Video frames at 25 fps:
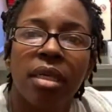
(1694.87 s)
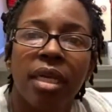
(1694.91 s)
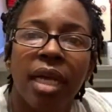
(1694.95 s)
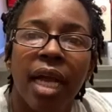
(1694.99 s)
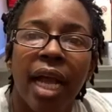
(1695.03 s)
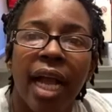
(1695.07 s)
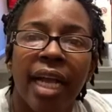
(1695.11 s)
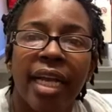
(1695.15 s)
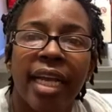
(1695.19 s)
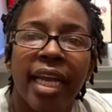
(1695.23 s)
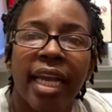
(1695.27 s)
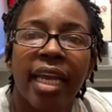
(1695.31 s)

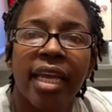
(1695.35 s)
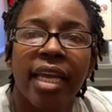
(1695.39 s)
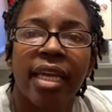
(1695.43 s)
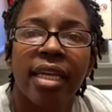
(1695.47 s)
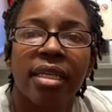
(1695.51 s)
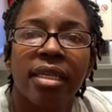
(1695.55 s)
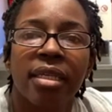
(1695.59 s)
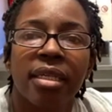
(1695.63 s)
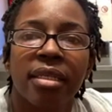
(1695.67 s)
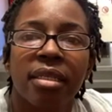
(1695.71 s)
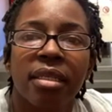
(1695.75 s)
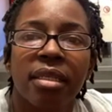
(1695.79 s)
I can't
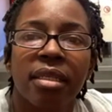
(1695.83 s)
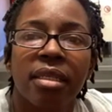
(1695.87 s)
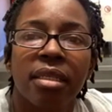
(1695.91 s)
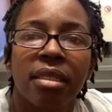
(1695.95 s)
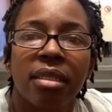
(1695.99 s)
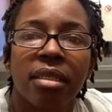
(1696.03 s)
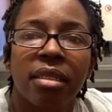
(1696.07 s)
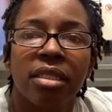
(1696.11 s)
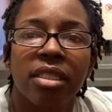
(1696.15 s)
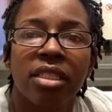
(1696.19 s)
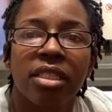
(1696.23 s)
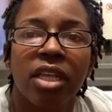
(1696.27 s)

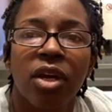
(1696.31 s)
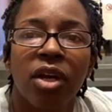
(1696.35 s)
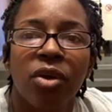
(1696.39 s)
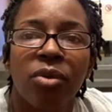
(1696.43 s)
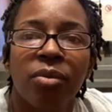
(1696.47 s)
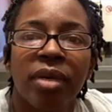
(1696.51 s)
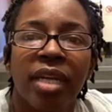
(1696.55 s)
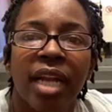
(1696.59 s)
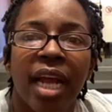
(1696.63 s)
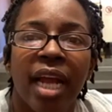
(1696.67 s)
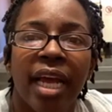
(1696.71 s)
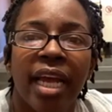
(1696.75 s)
sew,
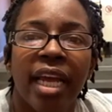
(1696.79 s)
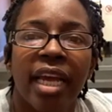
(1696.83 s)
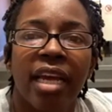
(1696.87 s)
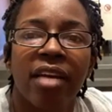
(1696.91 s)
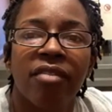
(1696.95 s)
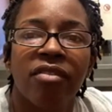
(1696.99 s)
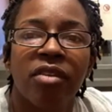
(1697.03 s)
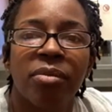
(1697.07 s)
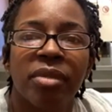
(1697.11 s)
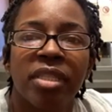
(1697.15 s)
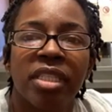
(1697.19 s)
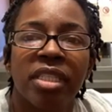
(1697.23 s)
but I
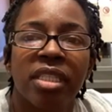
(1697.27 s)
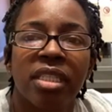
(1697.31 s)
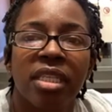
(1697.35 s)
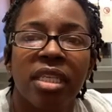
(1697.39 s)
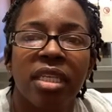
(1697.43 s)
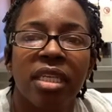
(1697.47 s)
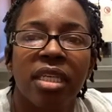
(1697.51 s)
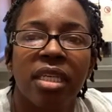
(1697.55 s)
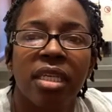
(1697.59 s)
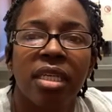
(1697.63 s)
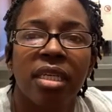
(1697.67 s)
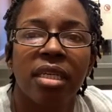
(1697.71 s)
have a
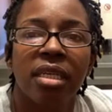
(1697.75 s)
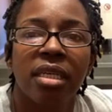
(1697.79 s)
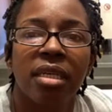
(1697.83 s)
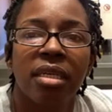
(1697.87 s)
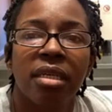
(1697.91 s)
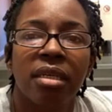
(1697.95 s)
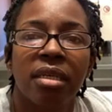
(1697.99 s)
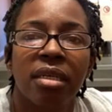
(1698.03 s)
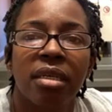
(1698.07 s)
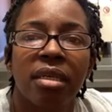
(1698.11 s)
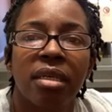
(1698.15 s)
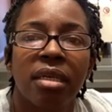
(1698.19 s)
machine
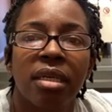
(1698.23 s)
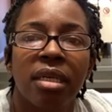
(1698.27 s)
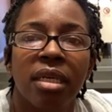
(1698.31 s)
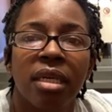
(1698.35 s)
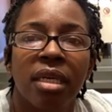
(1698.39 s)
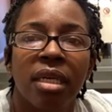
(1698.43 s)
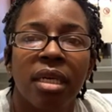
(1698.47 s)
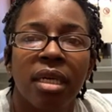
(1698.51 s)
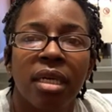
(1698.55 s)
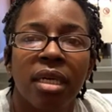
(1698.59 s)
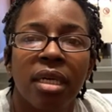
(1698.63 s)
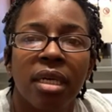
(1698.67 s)

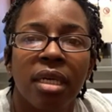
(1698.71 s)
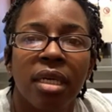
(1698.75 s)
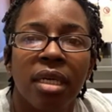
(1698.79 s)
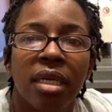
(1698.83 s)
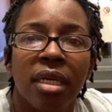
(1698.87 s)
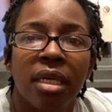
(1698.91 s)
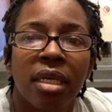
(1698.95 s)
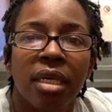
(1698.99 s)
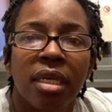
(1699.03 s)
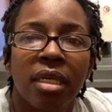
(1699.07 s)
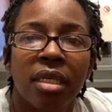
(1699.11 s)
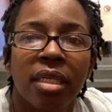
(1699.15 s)

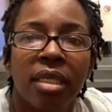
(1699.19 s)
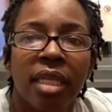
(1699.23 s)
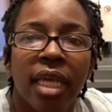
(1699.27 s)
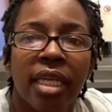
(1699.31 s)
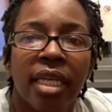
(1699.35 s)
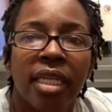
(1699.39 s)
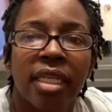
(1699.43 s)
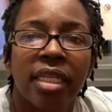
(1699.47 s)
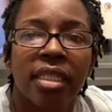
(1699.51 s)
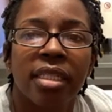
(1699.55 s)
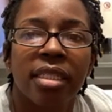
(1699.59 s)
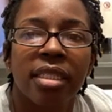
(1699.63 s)
that
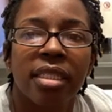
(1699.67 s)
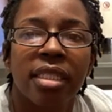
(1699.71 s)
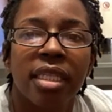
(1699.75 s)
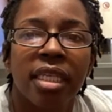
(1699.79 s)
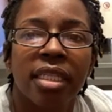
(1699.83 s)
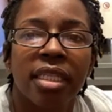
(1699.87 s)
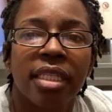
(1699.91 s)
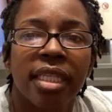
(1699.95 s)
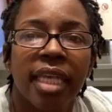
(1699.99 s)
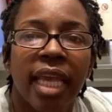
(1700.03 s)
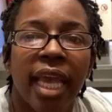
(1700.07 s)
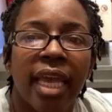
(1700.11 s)
is
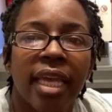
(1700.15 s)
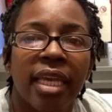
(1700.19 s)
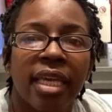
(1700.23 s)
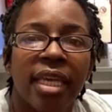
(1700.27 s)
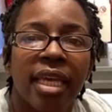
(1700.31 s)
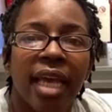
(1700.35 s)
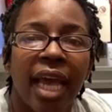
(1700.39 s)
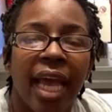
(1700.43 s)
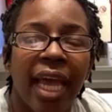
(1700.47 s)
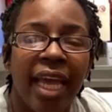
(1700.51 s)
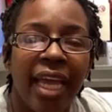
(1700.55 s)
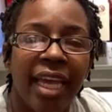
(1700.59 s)
just can't
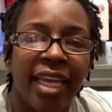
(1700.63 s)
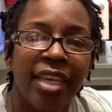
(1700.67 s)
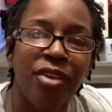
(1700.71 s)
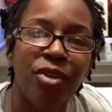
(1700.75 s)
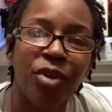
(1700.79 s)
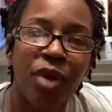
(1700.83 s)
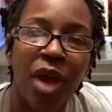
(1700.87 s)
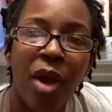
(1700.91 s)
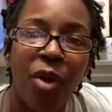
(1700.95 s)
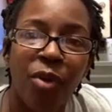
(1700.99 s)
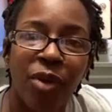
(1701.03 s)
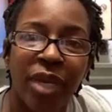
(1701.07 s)
get. Hey, you
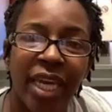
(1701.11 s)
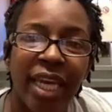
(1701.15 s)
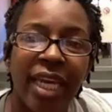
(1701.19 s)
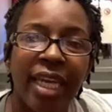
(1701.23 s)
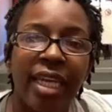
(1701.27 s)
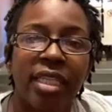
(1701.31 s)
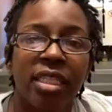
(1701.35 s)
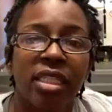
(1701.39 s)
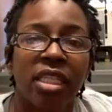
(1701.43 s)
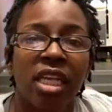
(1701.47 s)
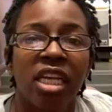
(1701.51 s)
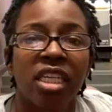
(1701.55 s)
gonna get
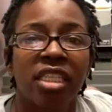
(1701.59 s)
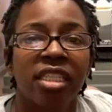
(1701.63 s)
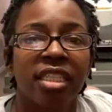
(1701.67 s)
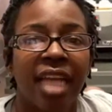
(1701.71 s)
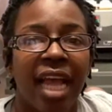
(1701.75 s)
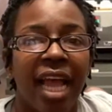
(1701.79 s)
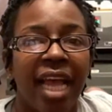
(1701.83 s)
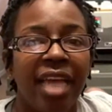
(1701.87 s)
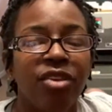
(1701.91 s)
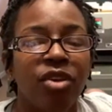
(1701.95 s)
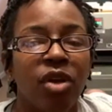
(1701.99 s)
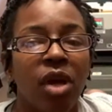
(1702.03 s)
it,
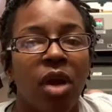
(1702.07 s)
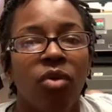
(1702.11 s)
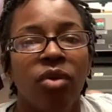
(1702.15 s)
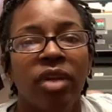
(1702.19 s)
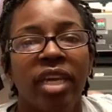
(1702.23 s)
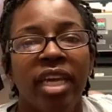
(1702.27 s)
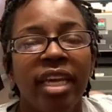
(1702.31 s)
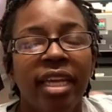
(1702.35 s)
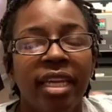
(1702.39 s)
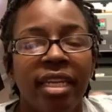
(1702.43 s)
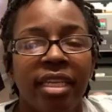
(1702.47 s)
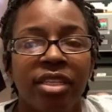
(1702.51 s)
sunshine. You gonna
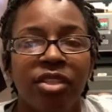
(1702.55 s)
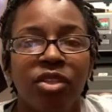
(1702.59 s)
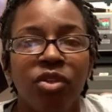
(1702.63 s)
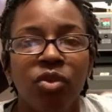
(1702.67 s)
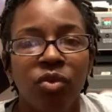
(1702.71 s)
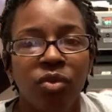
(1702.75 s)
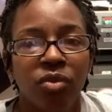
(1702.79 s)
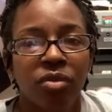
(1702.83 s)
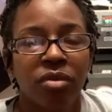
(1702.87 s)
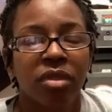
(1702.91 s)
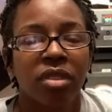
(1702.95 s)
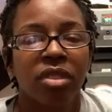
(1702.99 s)
get it.
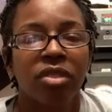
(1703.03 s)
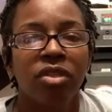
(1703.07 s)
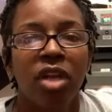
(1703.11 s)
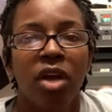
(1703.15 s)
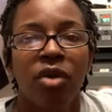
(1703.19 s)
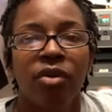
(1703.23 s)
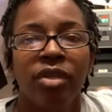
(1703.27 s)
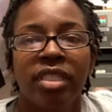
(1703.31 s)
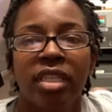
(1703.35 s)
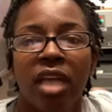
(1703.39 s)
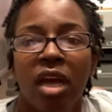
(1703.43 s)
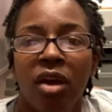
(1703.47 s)
You you know
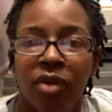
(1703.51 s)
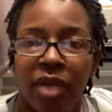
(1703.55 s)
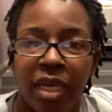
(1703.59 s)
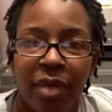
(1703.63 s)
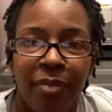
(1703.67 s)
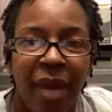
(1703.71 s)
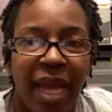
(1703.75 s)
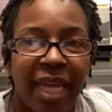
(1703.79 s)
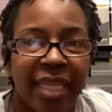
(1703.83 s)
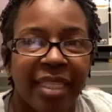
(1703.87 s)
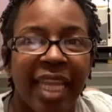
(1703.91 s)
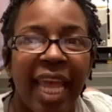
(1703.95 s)
it's gonna. It
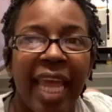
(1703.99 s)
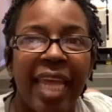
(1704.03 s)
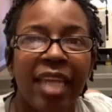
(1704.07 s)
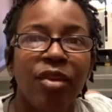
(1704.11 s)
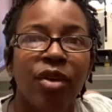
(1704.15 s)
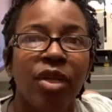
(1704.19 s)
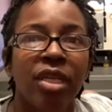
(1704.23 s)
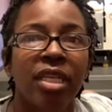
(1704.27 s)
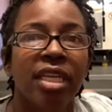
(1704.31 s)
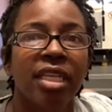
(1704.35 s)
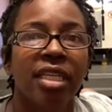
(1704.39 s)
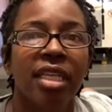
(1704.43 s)
might take you
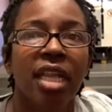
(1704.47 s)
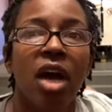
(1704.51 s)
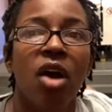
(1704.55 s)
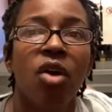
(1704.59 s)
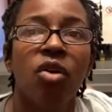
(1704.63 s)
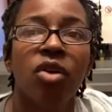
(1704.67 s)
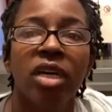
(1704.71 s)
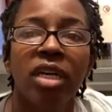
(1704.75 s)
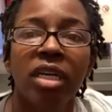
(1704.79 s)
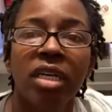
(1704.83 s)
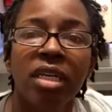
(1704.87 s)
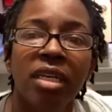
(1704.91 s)
a little
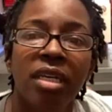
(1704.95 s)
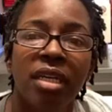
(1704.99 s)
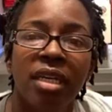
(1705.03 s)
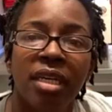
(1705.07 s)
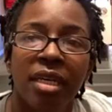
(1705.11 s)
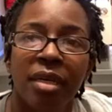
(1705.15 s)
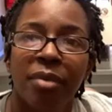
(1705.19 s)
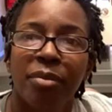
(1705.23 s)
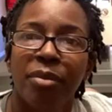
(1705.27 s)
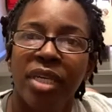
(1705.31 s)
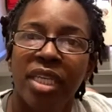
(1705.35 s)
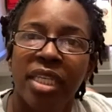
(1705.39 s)
longer,
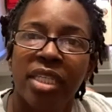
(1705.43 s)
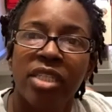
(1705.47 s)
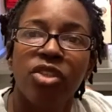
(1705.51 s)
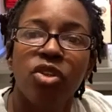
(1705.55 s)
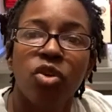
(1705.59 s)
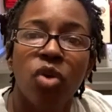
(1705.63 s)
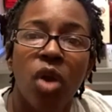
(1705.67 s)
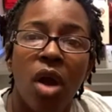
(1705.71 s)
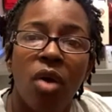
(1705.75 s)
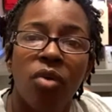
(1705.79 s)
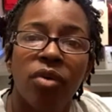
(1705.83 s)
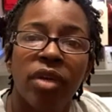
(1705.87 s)
but you
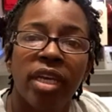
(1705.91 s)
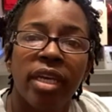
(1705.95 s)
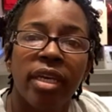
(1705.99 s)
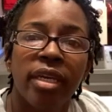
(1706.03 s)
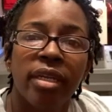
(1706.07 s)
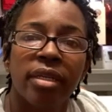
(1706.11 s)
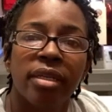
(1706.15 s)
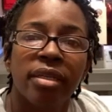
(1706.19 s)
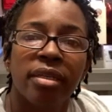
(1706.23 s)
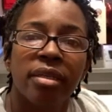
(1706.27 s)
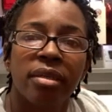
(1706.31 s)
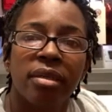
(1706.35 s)
gonna get
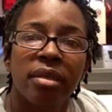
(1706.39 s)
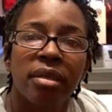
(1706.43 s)
it.